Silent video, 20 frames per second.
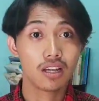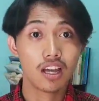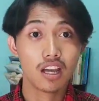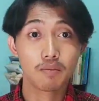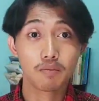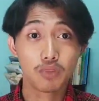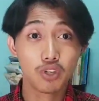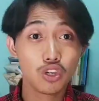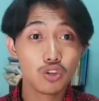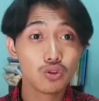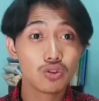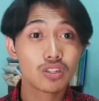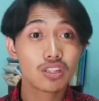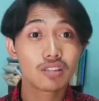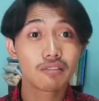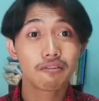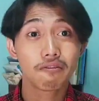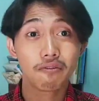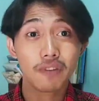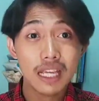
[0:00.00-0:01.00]

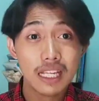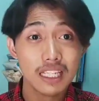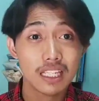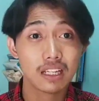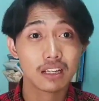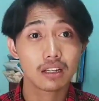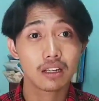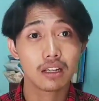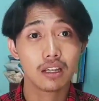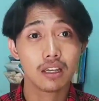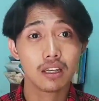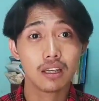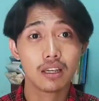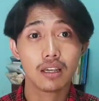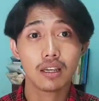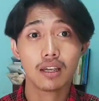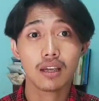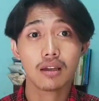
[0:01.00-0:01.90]
abused physically,